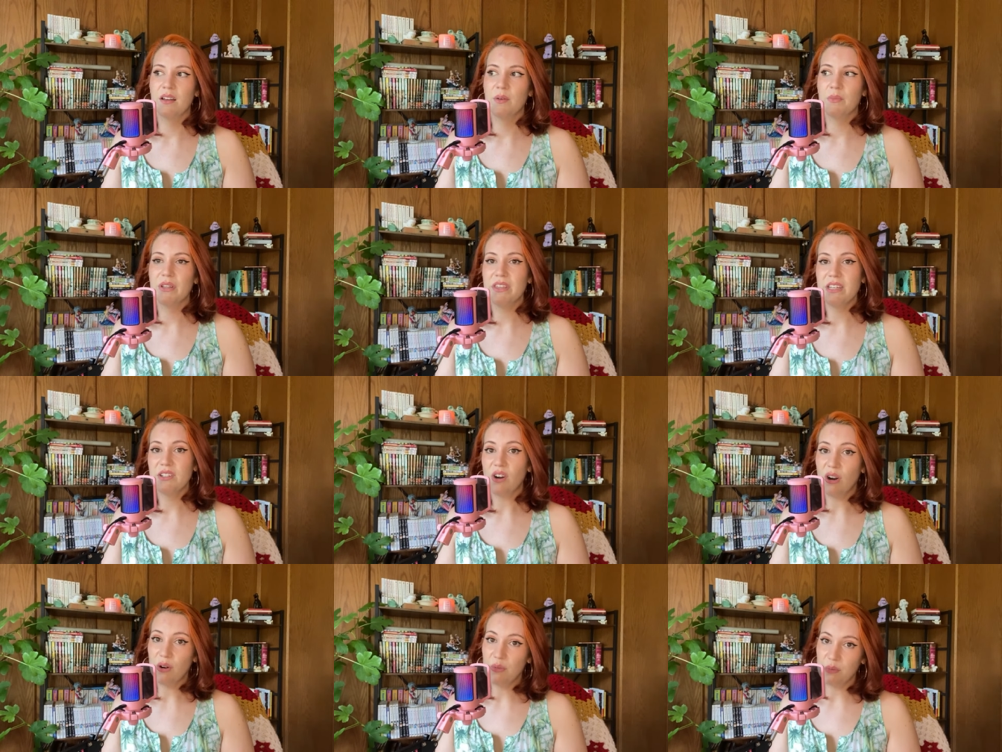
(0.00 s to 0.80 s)
But these
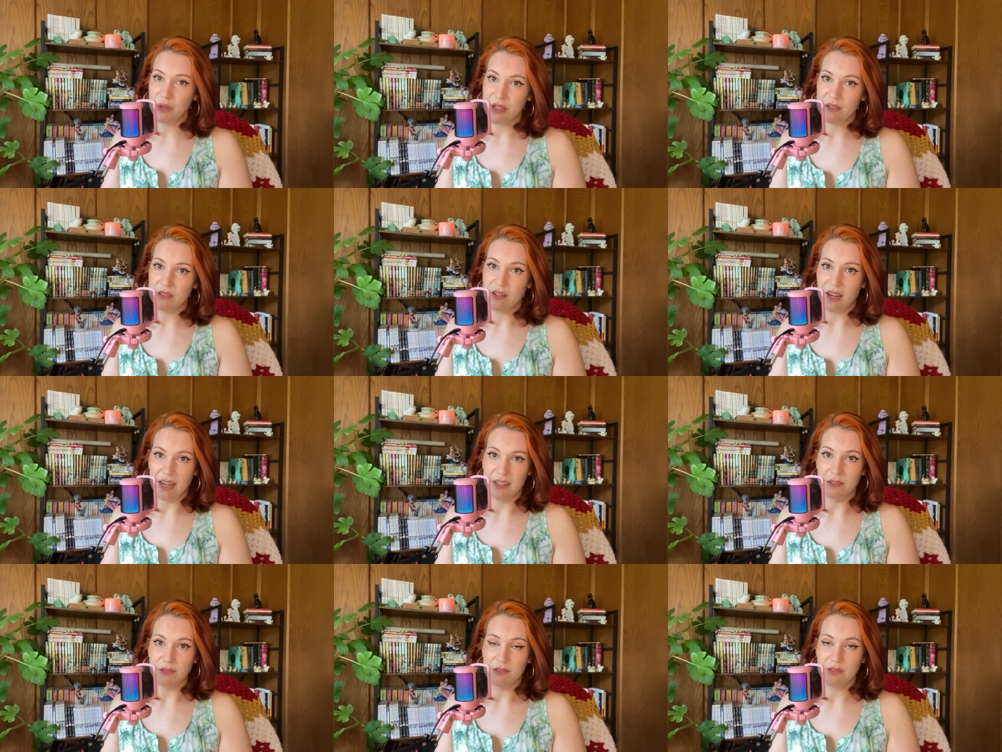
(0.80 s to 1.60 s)
are real
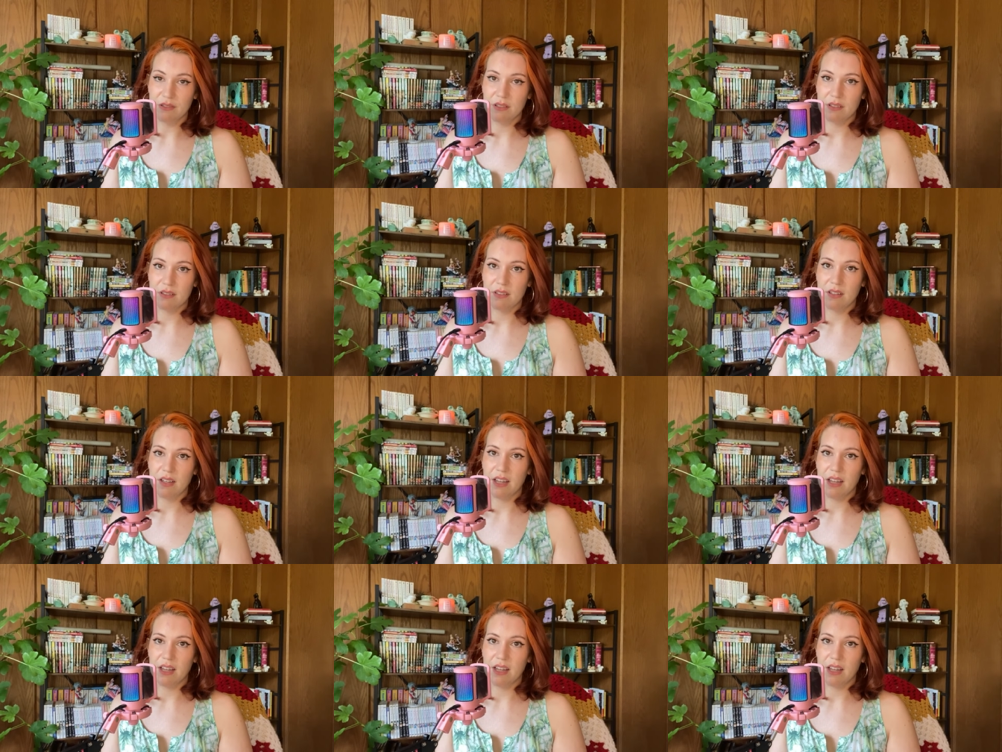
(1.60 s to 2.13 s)
idols.